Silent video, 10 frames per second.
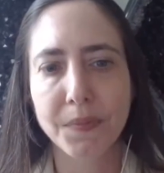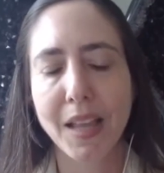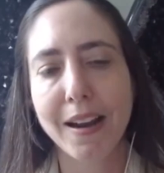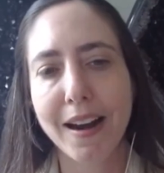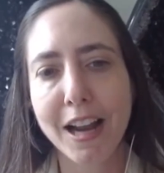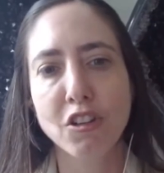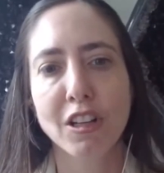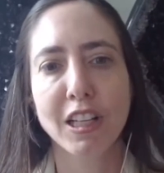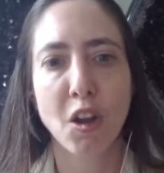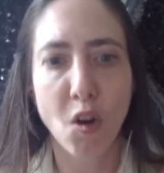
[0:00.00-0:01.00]
are
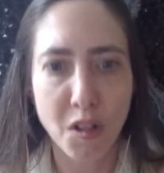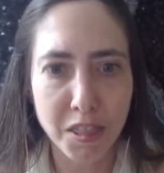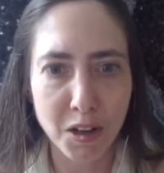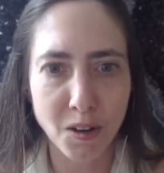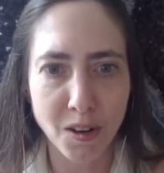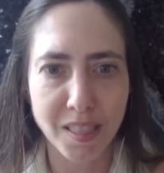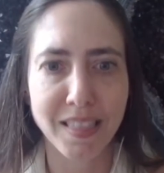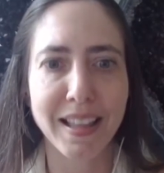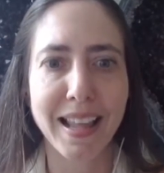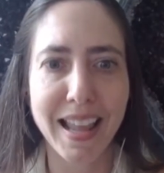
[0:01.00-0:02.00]
actually on the Earth
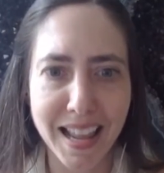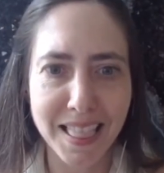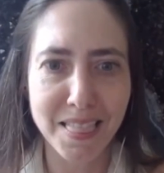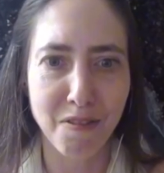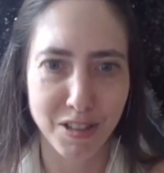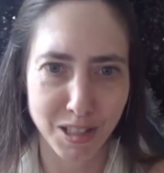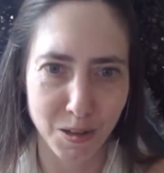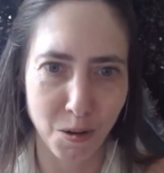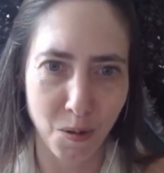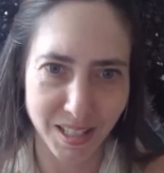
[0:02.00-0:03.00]
in the
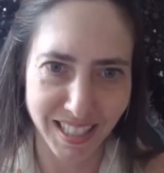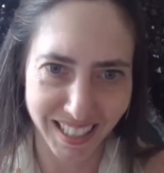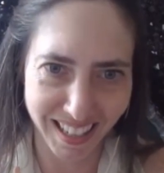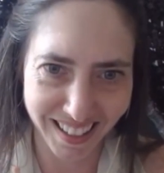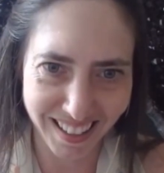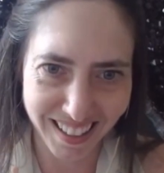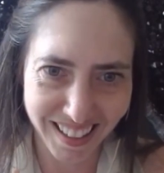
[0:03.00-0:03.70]
physical once again.